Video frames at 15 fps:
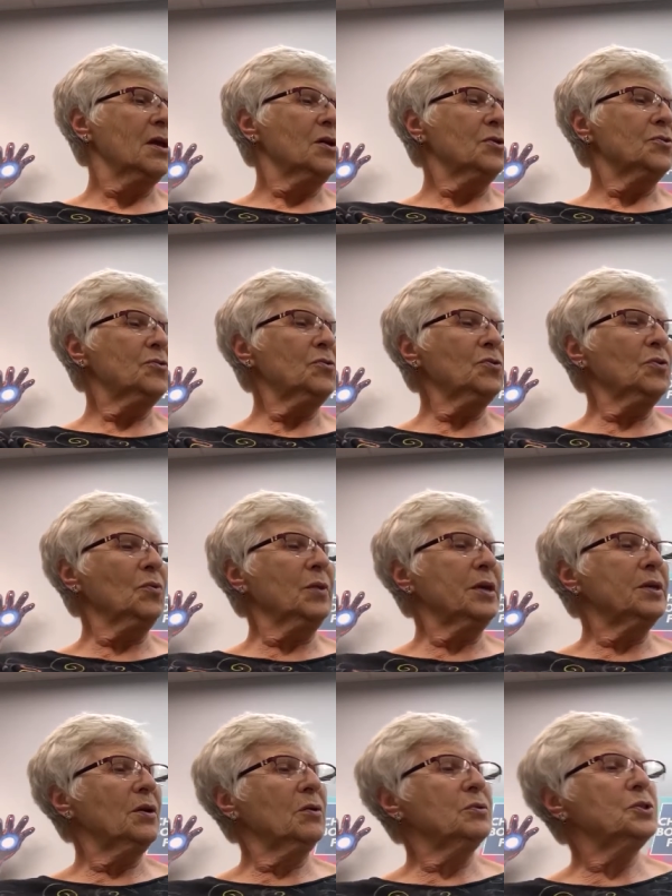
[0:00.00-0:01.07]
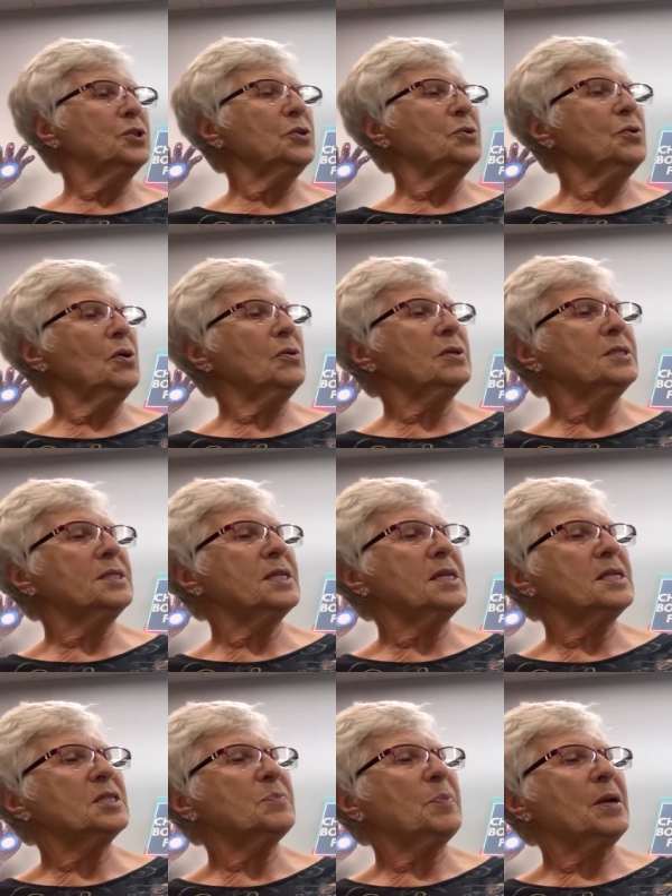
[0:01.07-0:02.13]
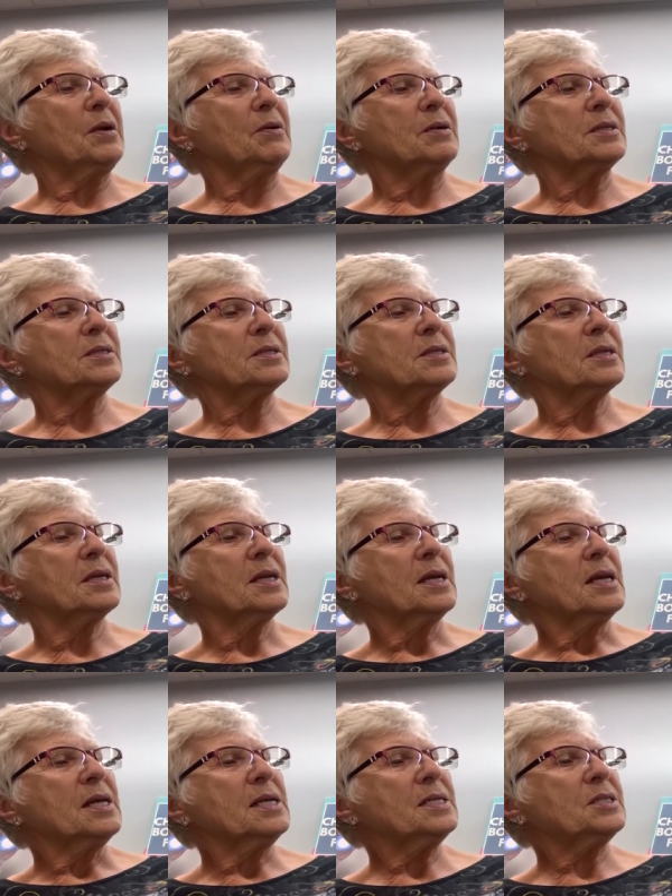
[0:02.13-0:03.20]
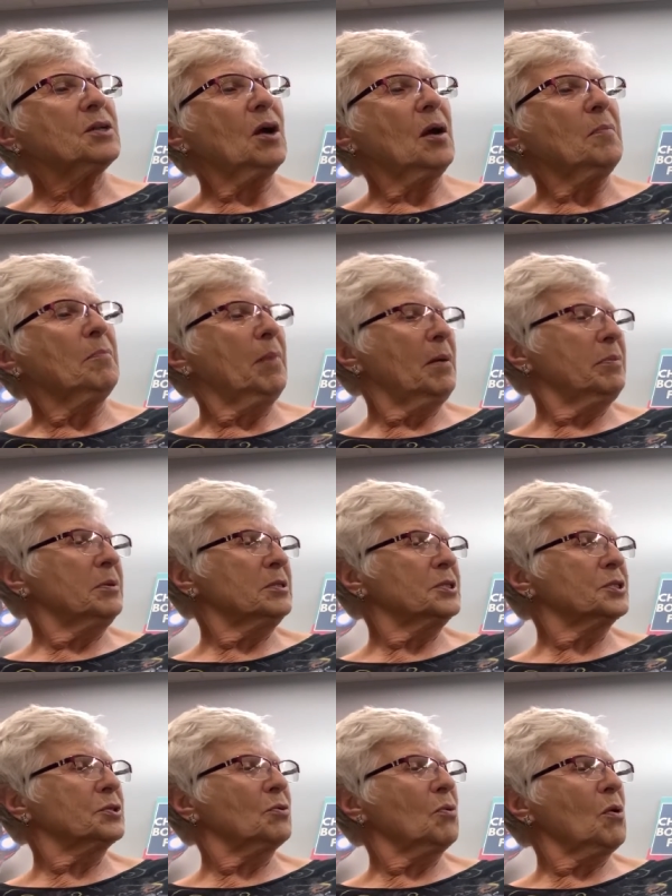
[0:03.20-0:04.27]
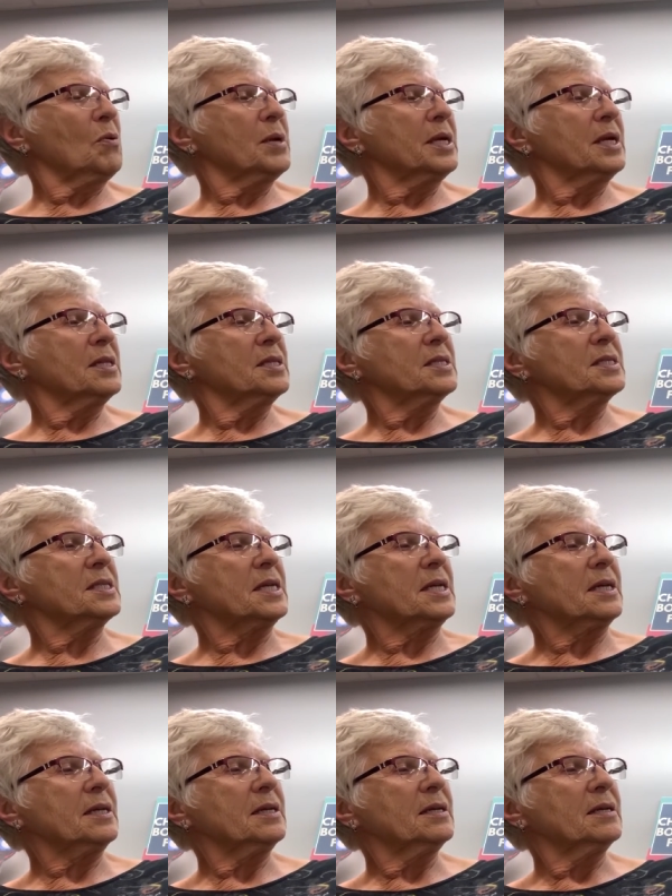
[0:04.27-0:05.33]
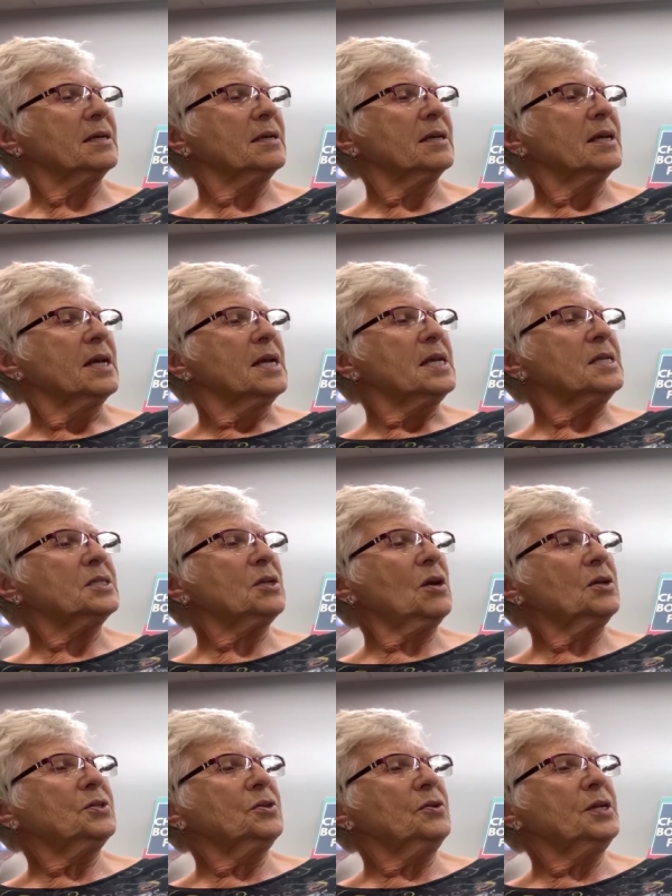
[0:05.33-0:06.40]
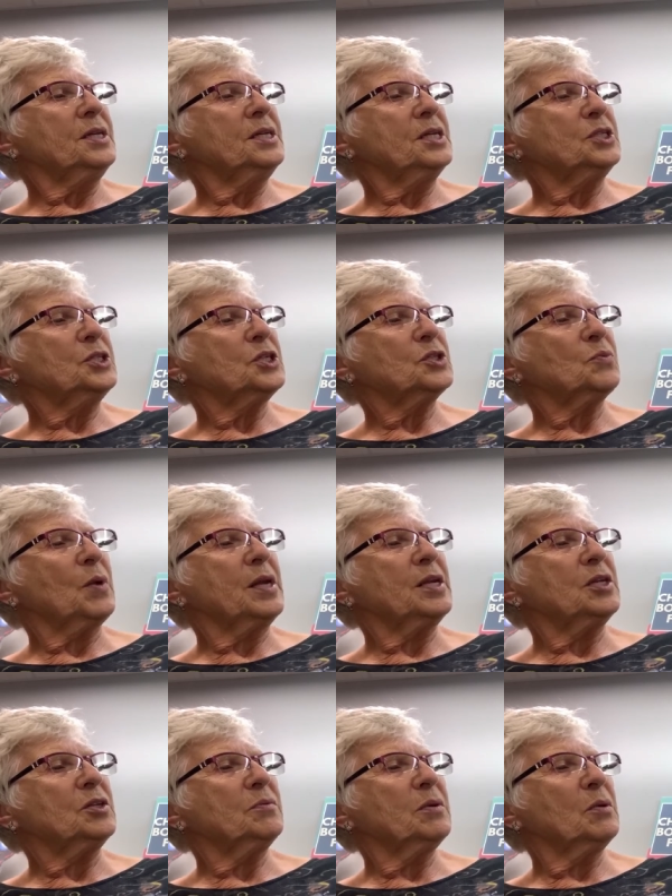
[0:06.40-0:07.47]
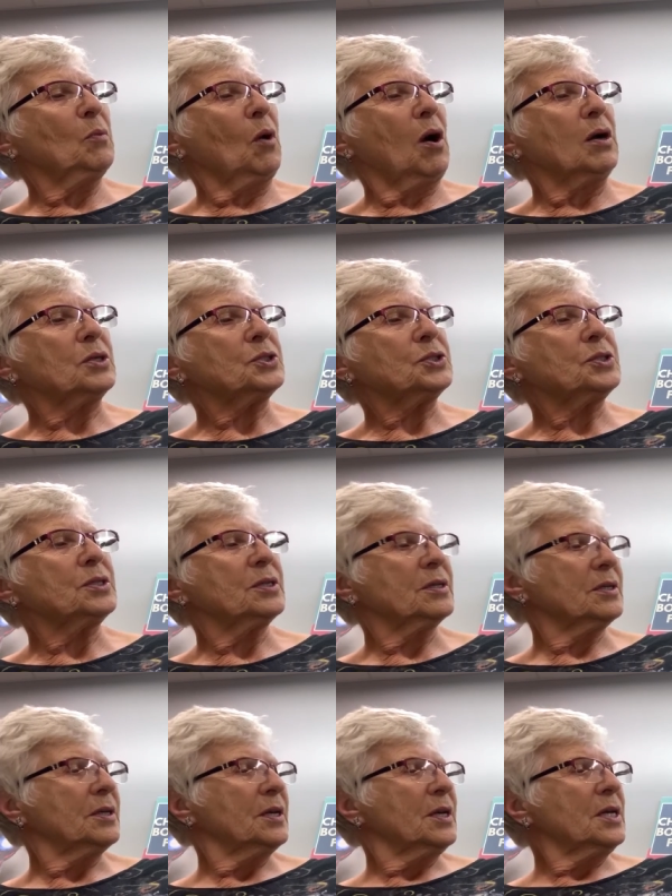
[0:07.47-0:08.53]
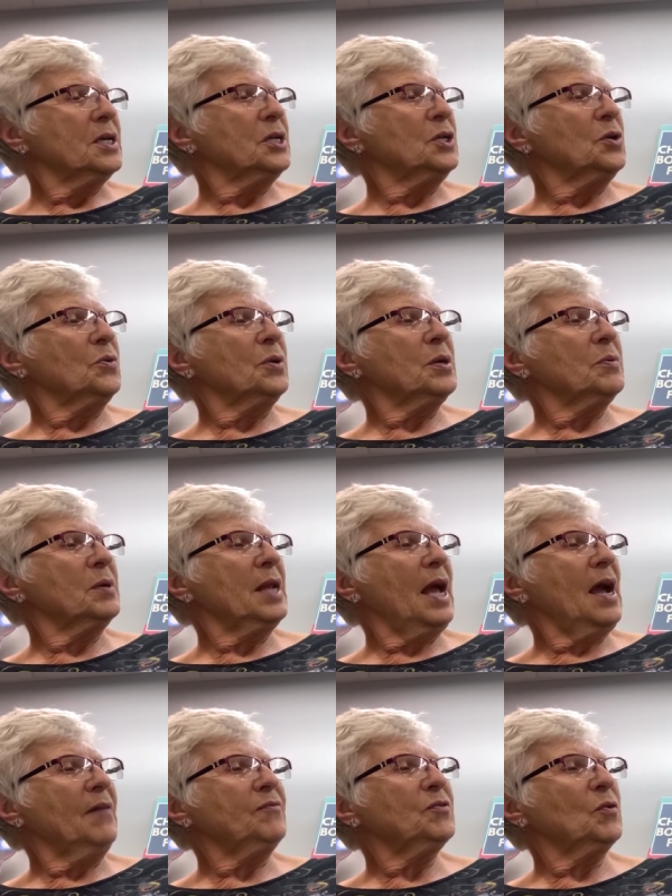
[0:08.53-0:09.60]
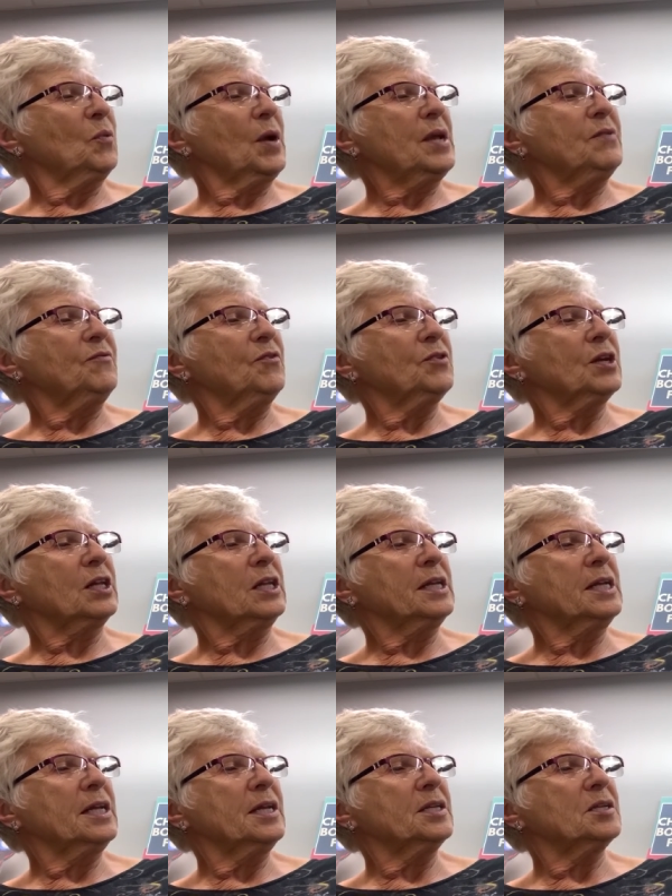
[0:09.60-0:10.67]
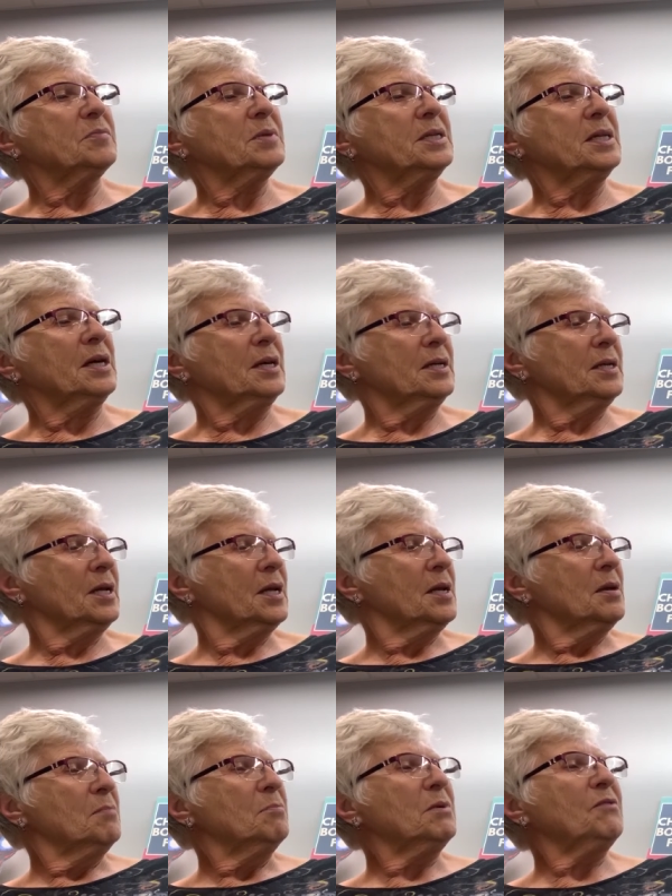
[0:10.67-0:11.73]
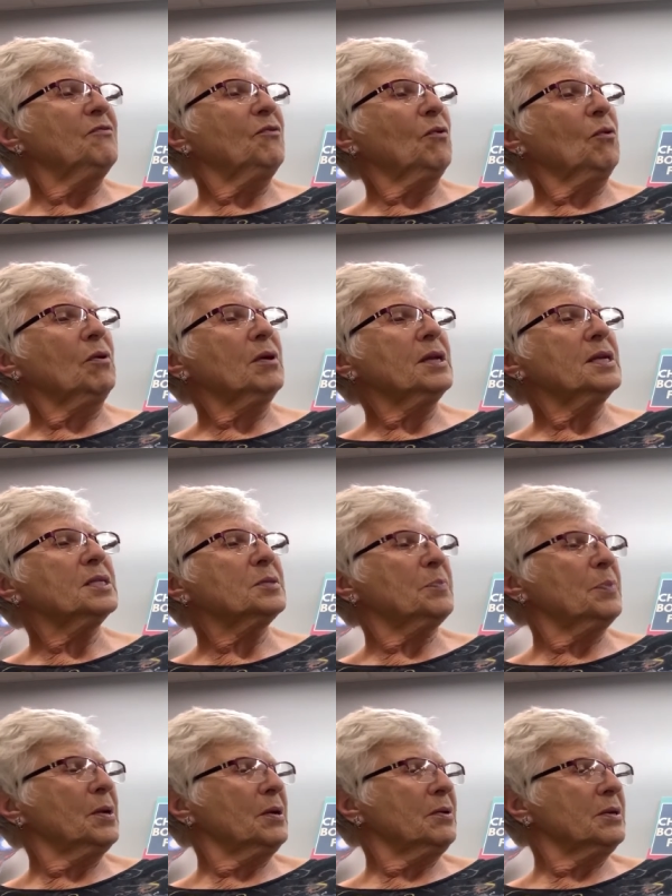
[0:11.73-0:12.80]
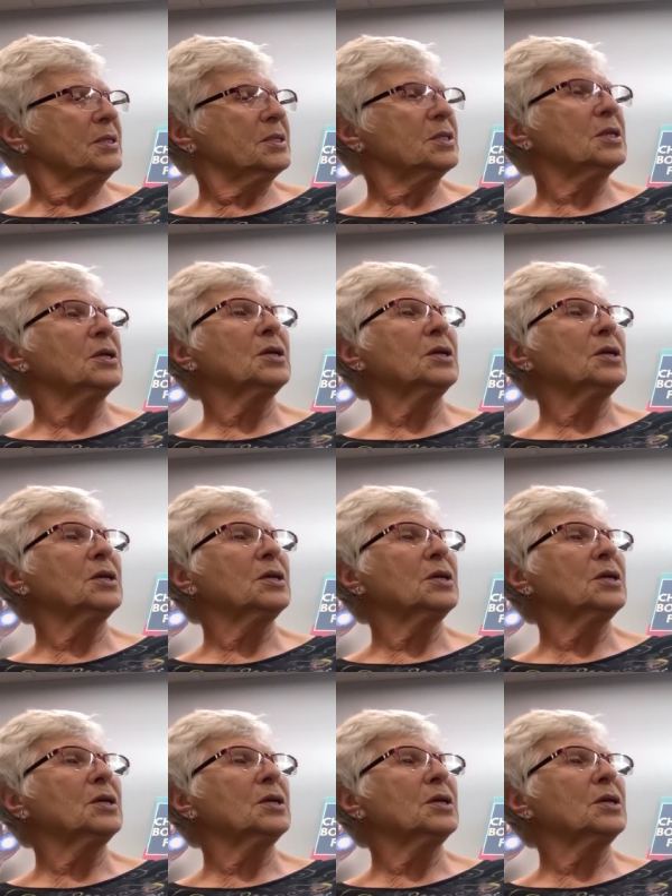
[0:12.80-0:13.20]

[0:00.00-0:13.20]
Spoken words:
Through the window, Juno could see his parents. He saw bubbles growing in the sink. He saw dirty dishes waiting to be washed. He knew he would have to wait for the cleaning to be done before his parents